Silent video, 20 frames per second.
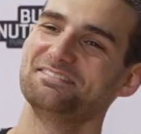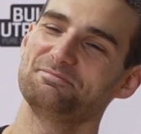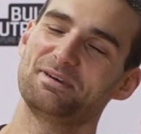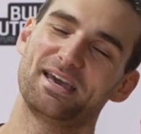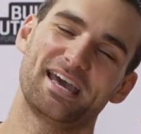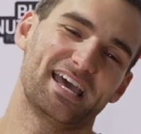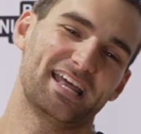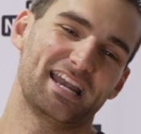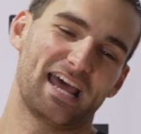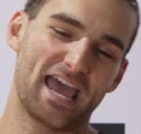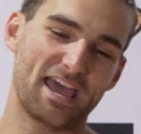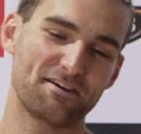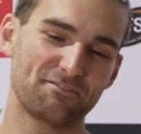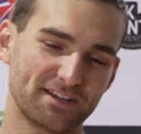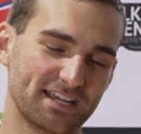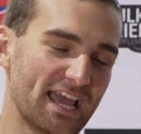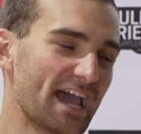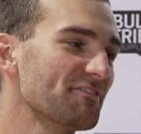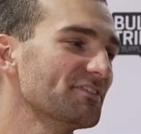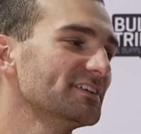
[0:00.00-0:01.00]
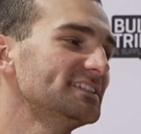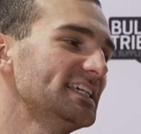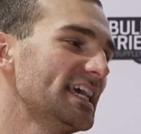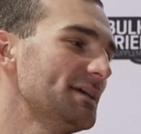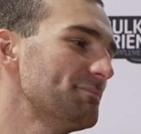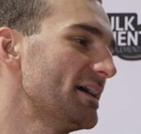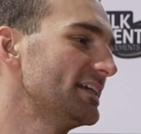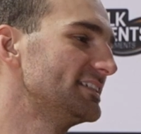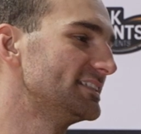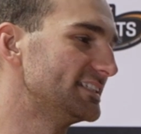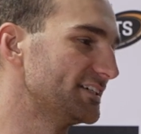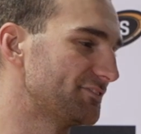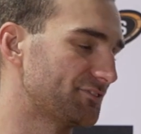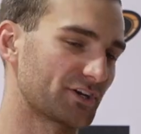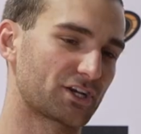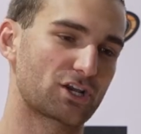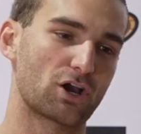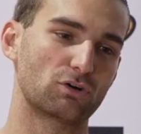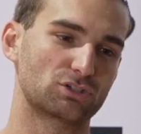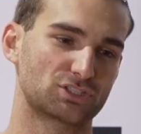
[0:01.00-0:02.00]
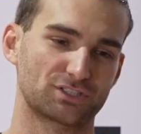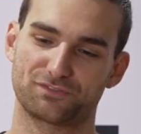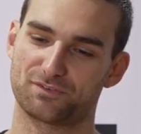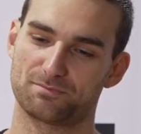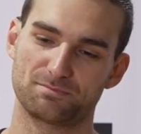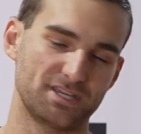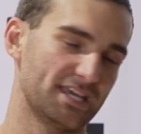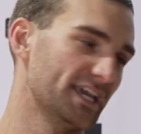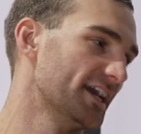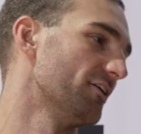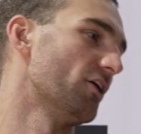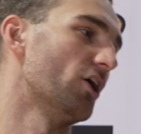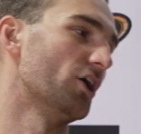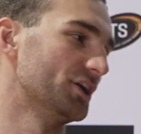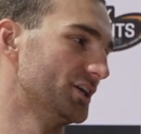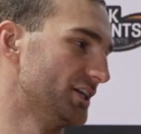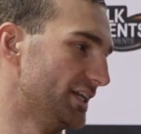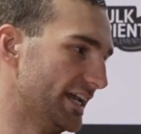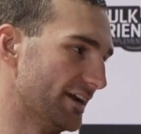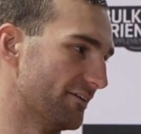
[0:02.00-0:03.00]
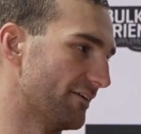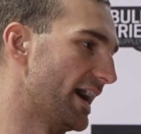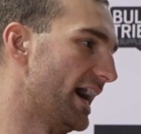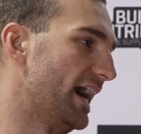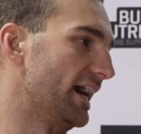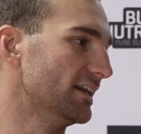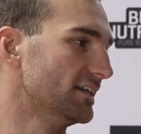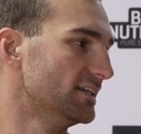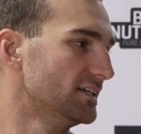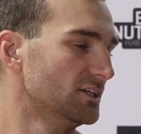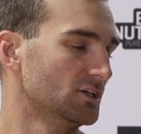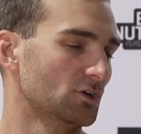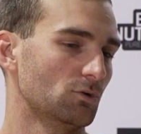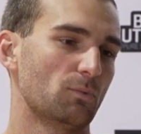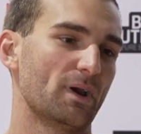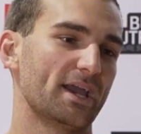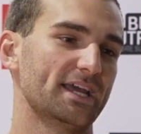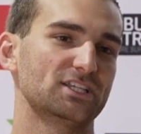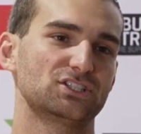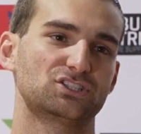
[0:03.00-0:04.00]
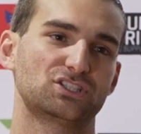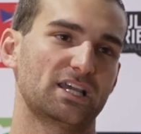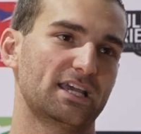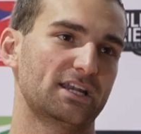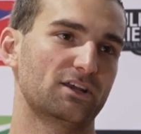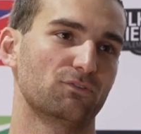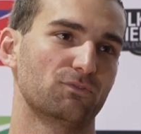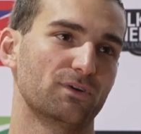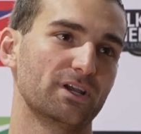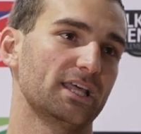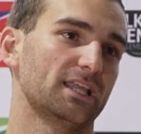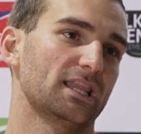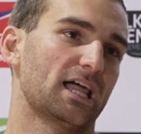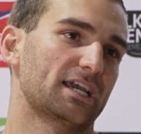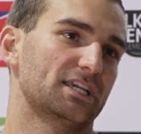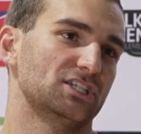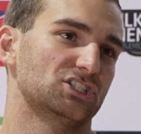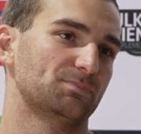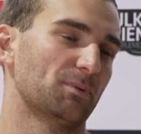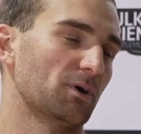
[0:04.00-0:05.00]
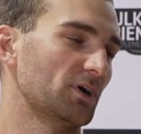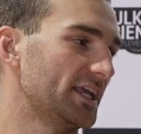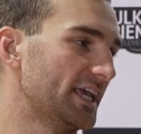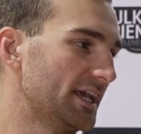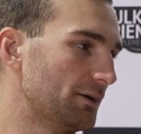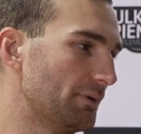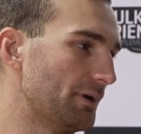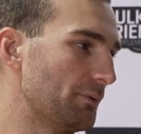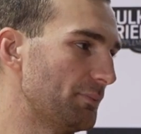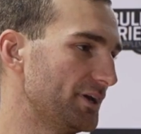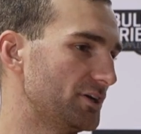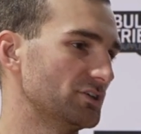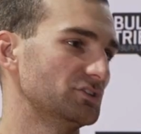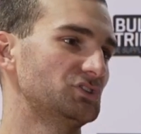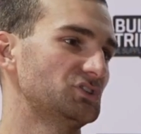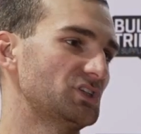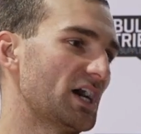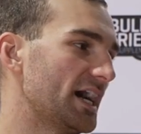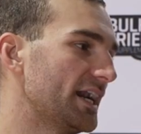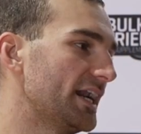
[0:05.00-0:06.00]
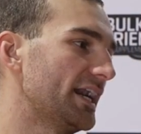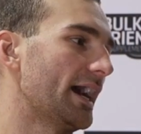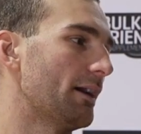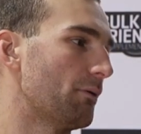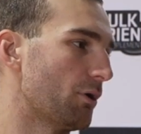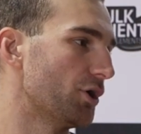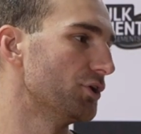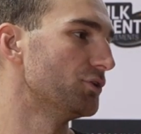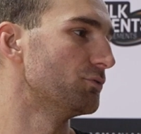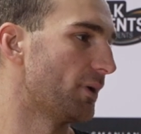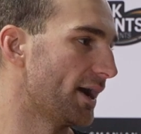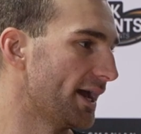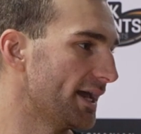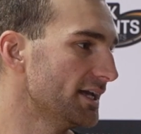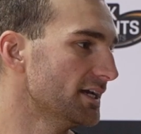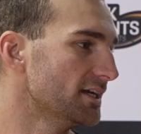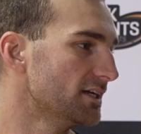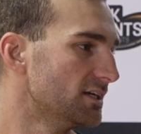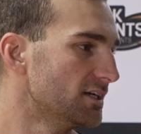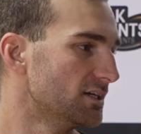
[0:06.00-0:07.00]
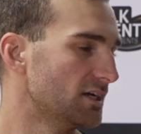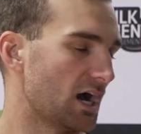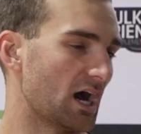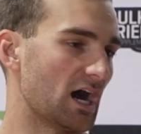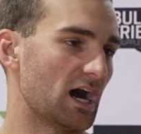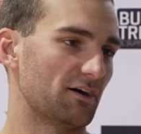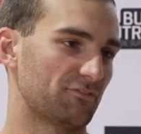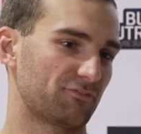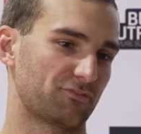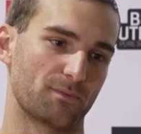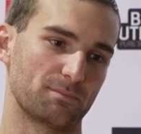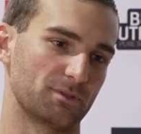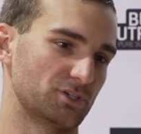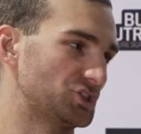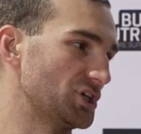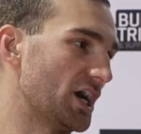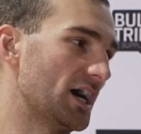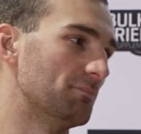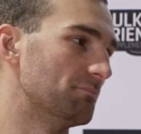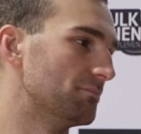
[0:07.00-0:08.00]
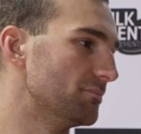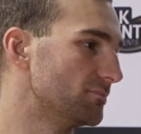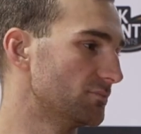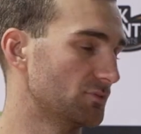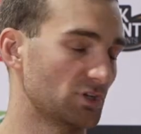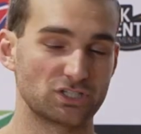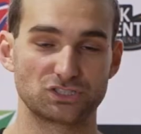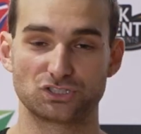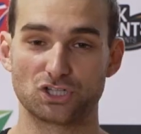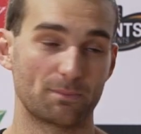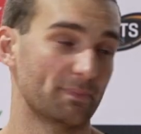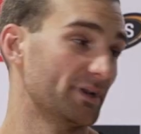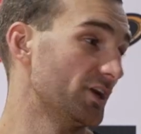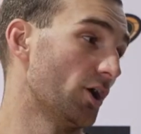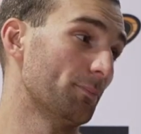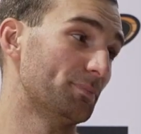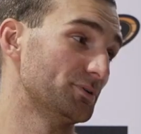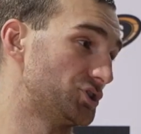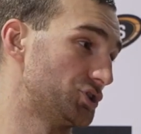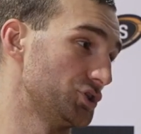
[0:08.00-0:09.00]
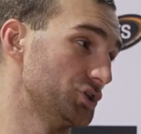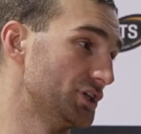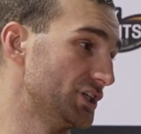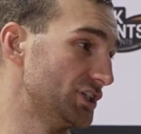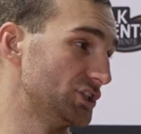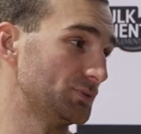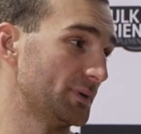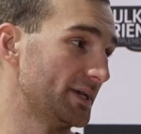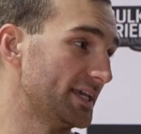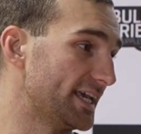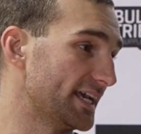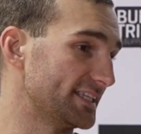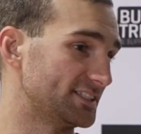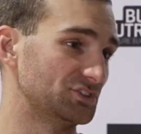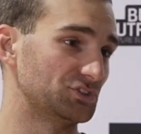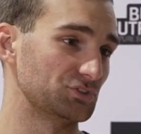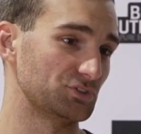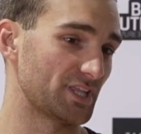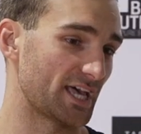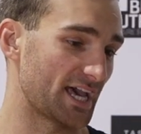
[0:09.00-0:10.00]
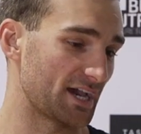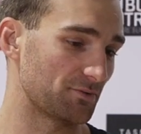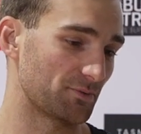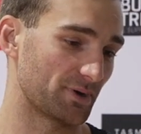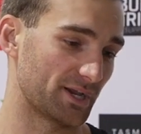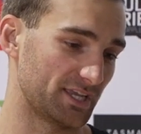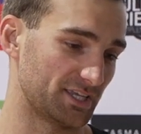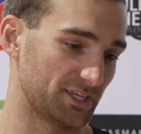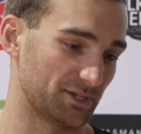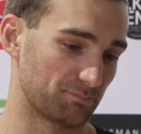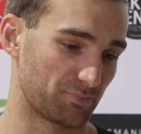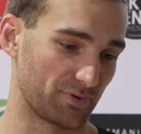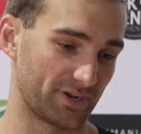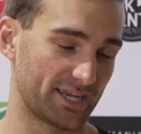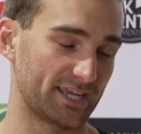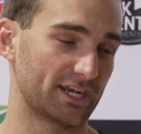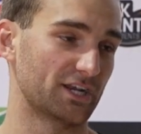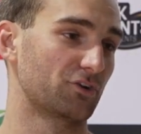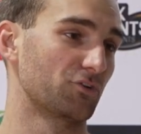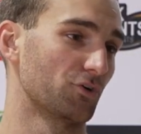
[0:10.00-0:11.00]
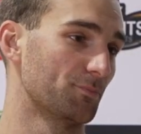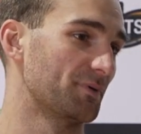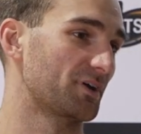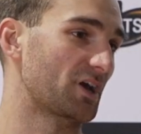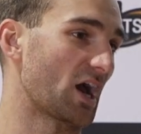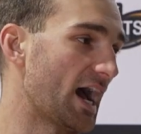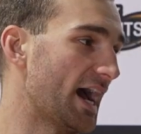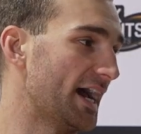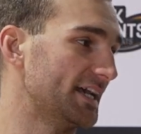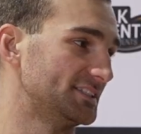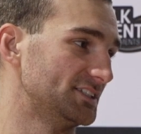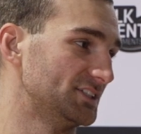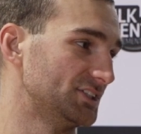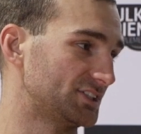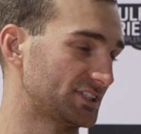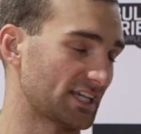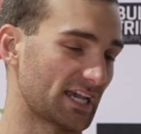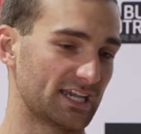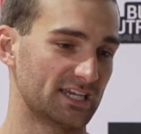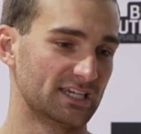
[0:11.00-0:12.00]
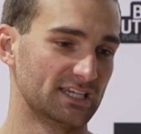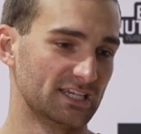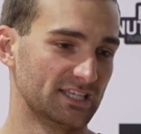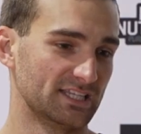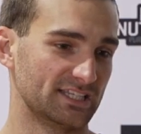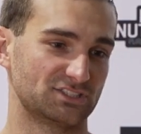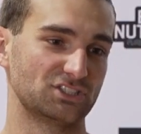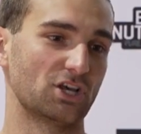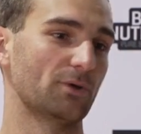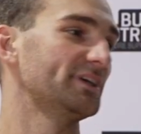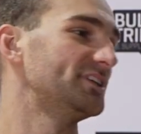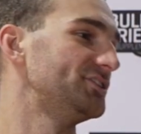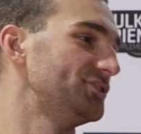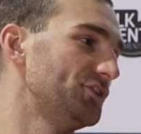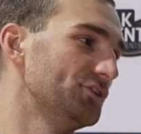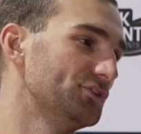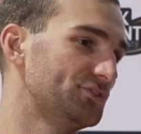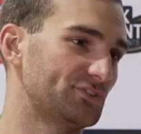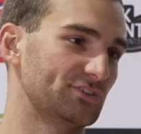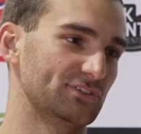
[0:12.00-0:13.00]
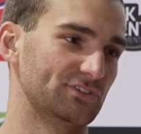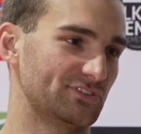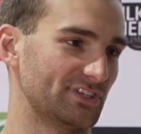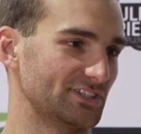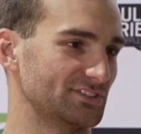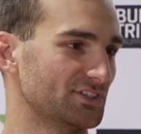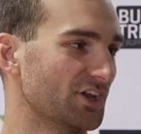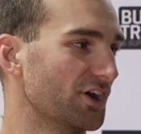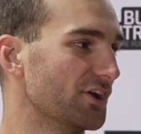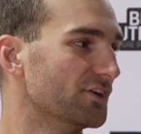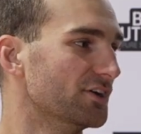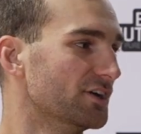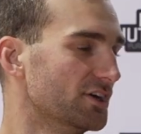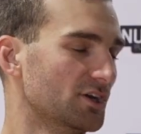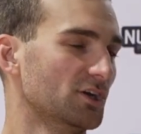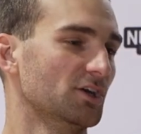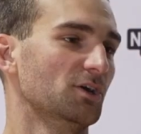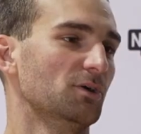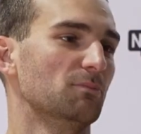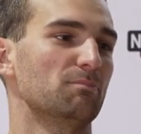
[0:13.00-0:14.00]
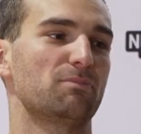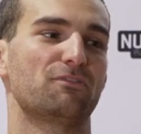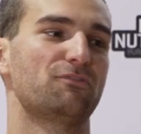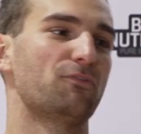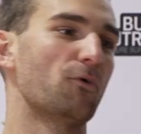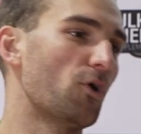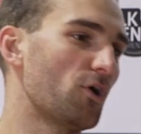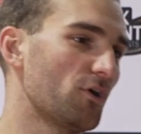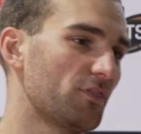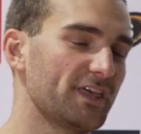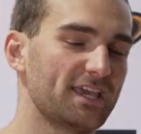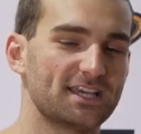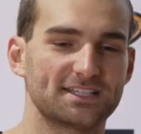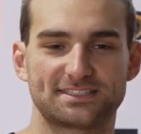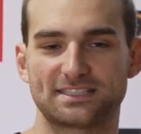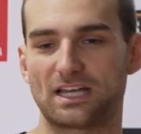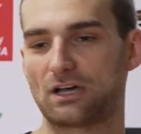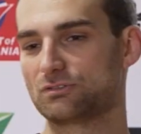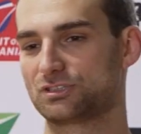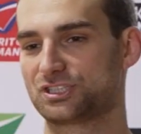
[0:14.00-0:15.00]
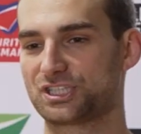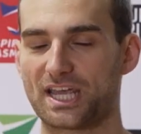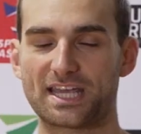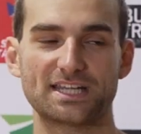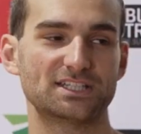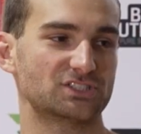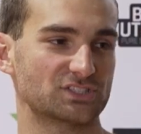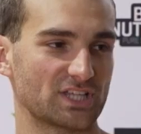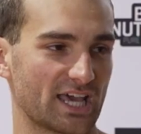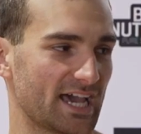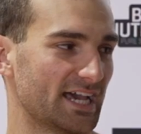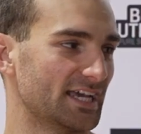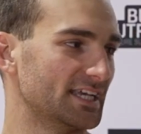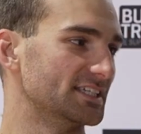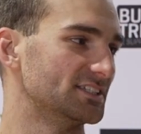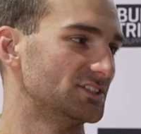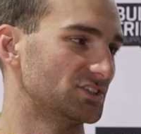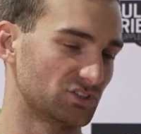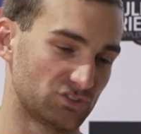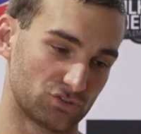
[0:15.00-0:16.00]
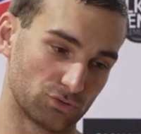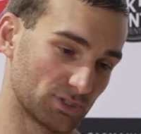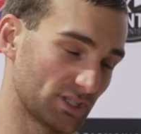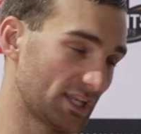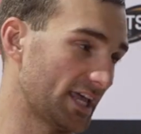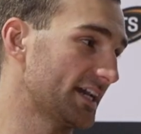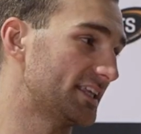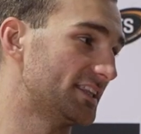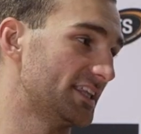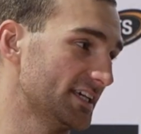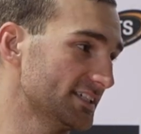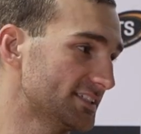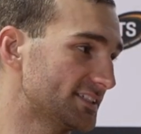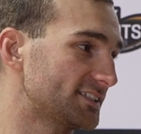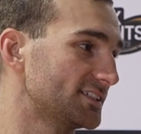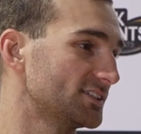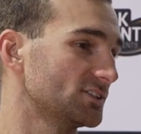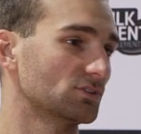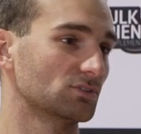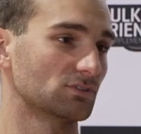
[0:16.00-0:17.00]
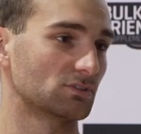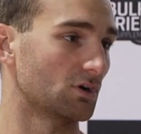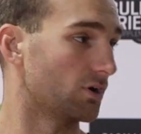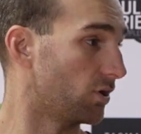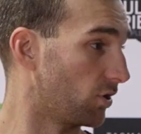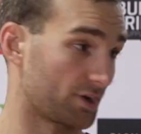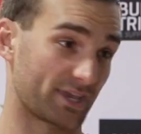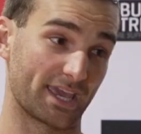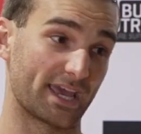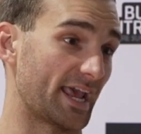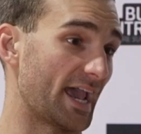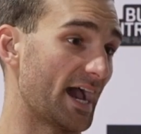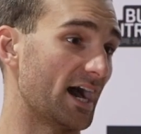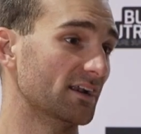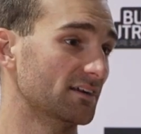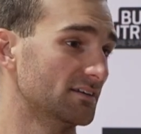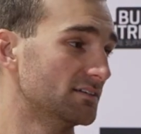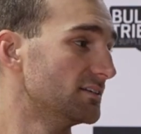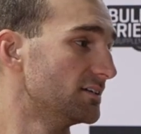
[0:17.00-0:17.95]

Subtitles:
Man, every team has a different culture from year on, year out. We're just in a really lucky spot here where we could start it our own way from the jump. There's not many opportunities where you get to do that, where you bring in a group of guys and you say, there's no excuses, there's no before VSL change that, it's do it like this or get out.